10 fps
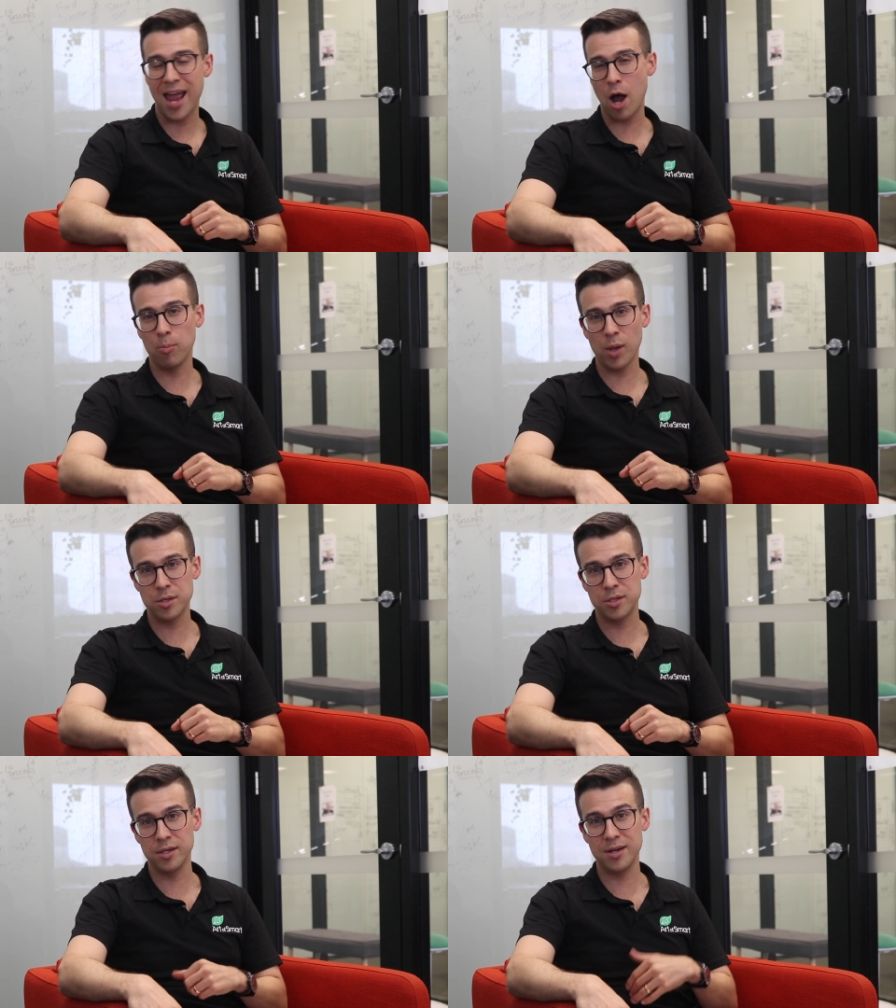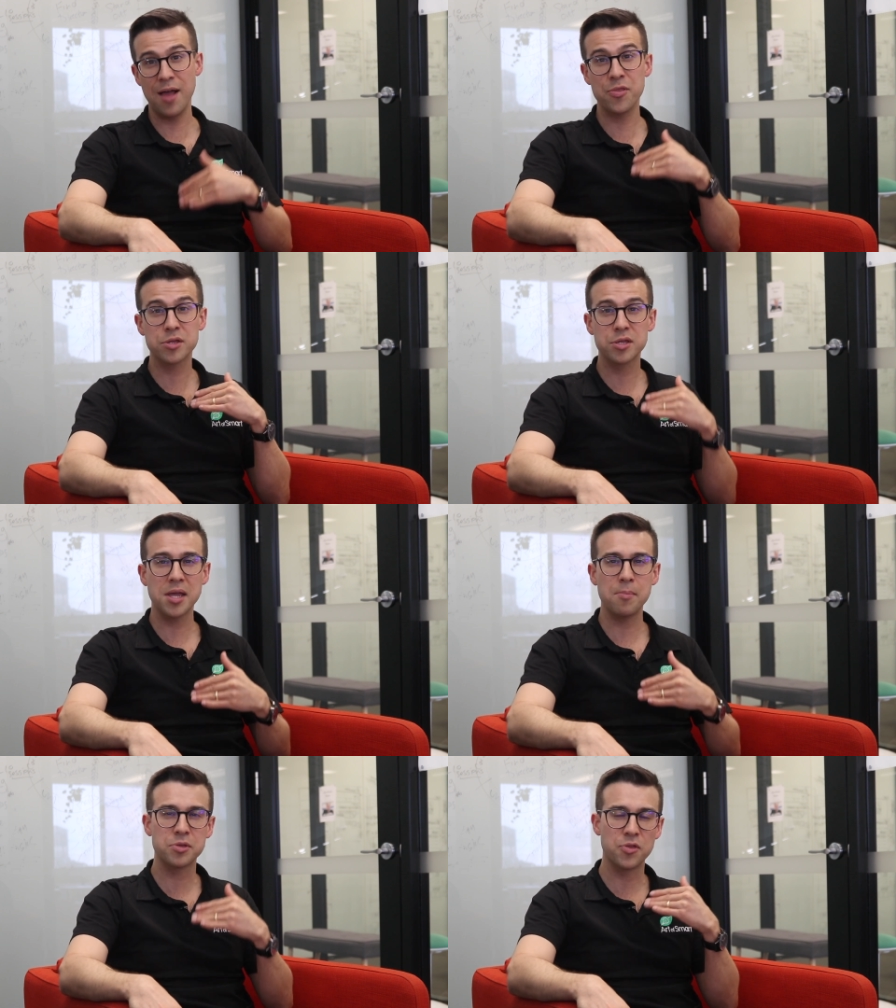how Blaze did it and the
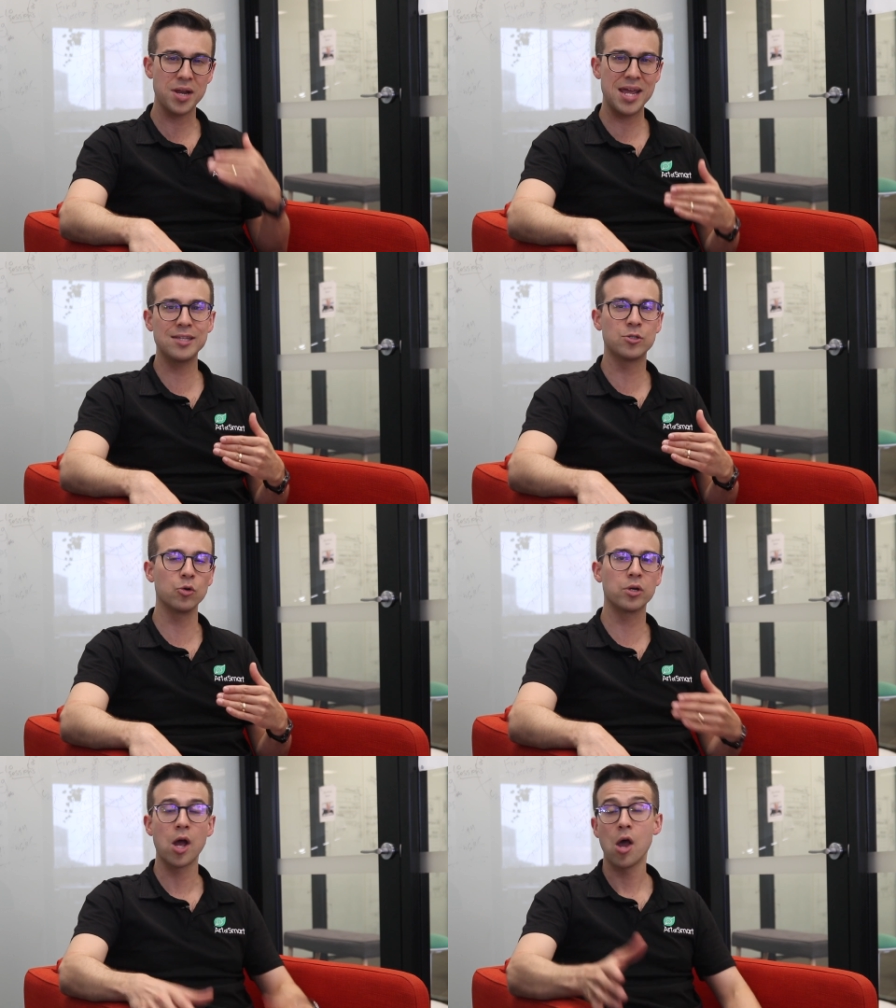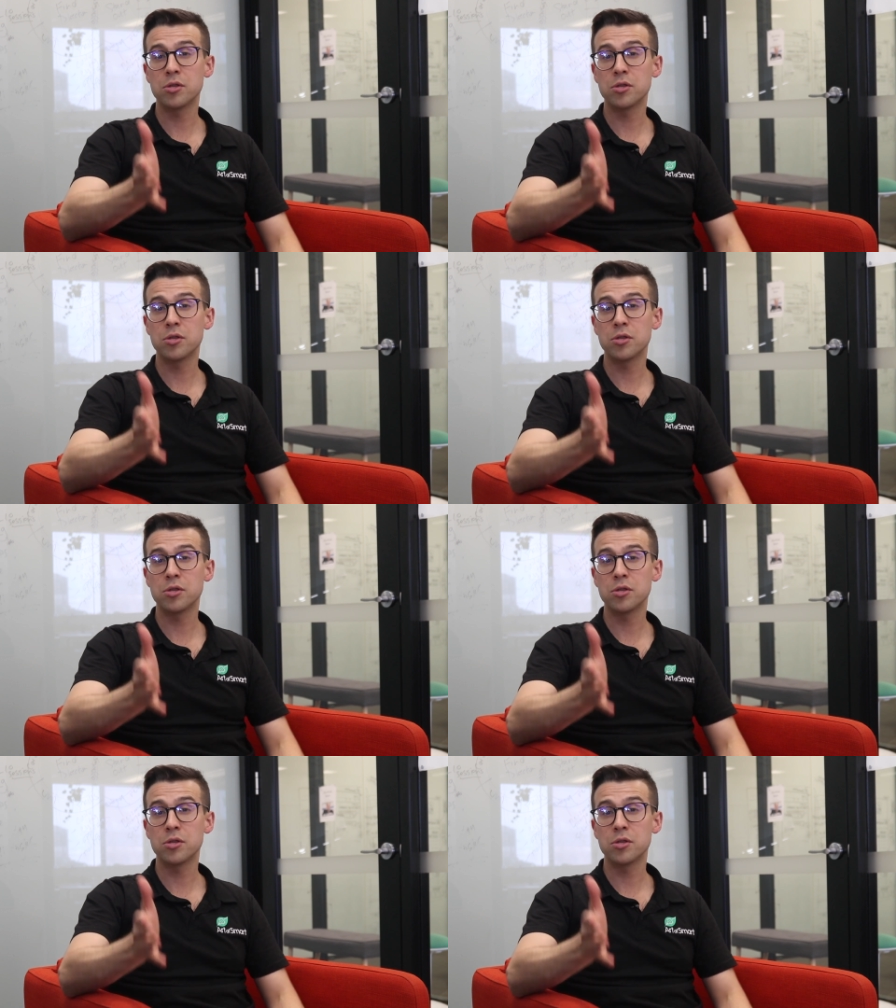steps that he took